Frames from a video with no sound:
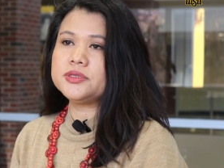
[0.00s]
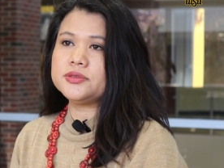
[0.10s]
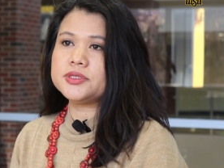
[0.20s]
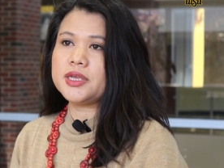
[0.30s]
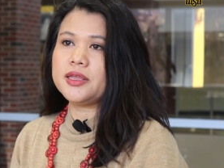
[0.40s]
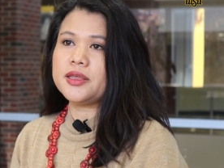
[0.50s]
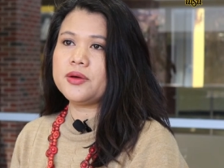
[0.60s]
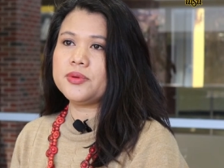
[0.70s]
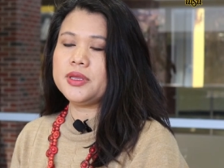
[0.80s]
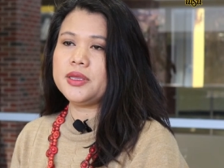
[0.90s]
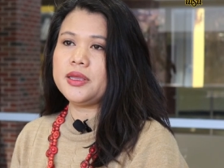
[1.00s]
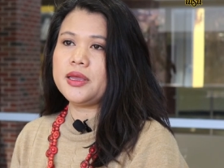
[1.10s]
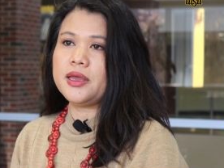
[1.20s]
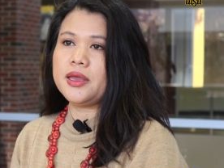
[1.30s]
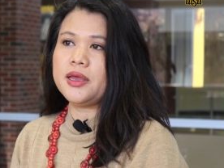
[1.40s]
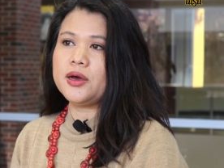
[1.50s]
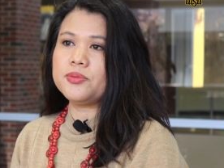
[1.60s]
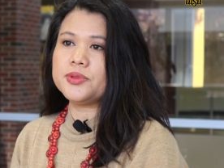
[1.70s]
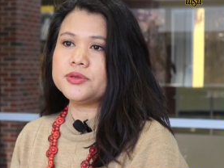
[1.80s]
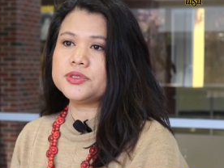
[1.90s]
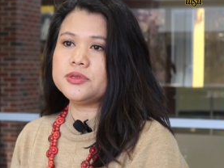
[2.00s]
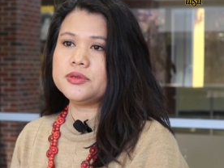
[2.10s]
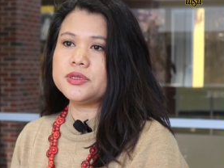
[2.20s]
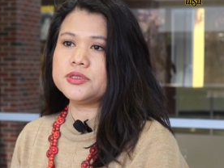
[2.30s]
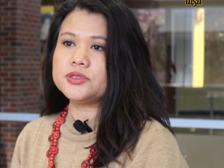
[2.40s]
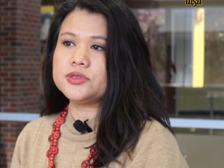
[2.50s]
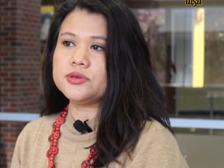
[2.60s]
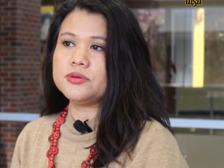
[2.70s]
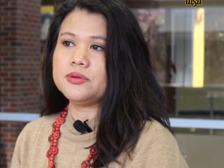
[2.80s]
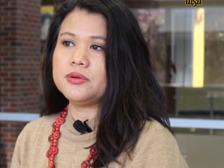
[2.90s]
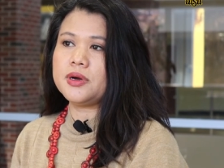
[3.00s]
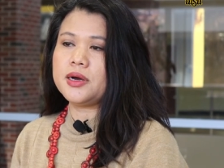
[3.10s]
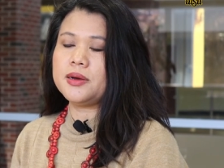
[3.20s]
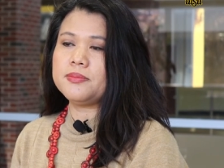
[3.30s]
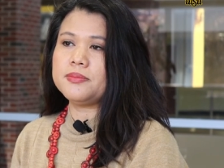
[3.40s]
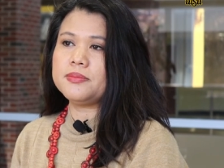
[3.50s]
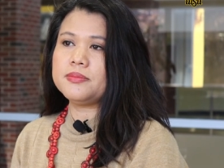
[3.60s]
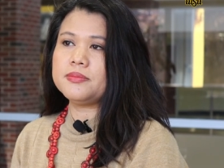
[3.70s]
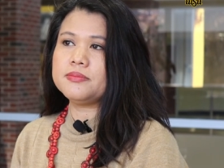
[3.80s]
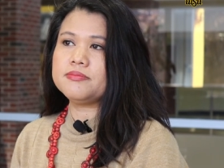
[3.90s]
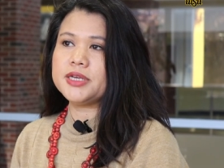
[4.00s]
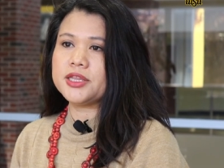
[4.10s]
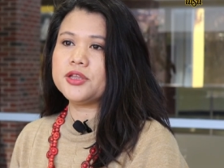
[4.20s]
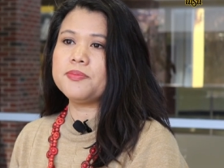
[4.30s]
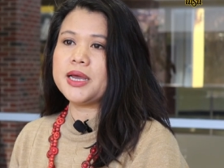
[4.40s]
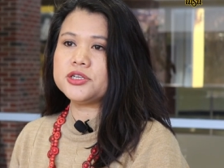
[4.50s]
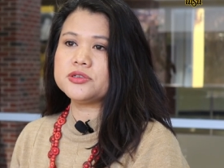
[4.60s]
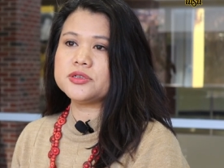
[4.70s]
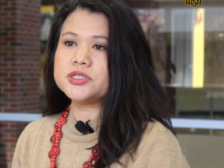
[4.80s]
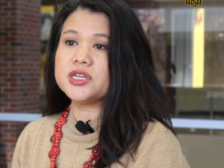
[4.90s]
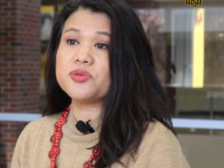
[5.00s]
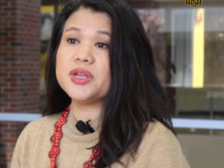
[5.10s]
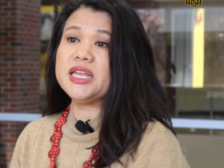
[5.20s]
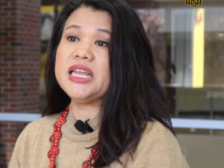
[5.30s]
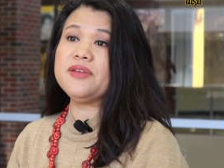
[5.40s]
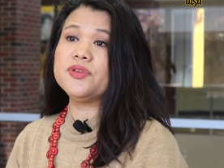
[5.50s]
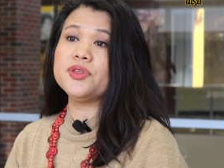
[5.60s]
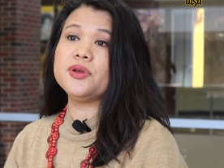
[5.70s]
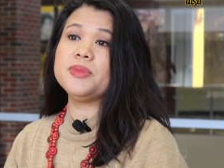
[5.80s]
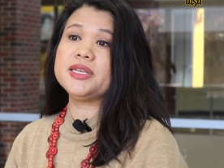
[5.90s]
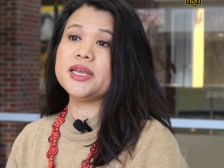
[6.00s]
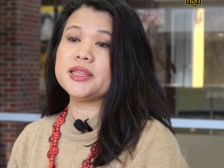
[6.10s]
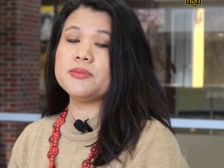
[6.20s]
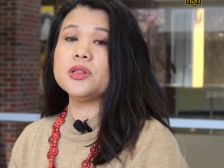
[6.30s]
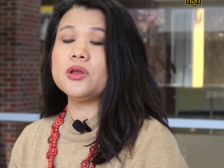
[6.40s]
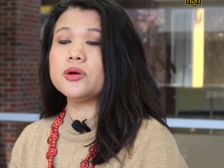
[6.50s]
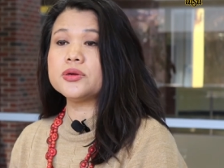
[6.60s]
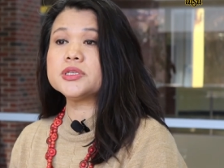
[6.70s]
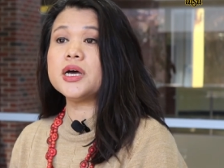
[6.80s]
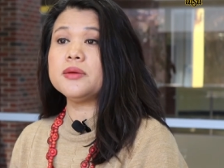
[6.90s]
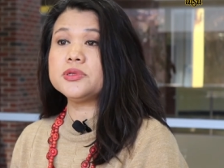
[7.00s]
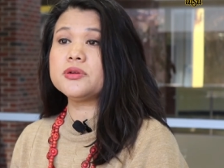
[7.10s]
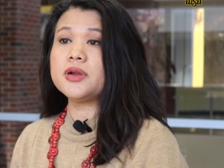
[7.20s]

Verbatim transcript: to say that we help those students to um, get their bachelor's degree, even though it may take them a longer time to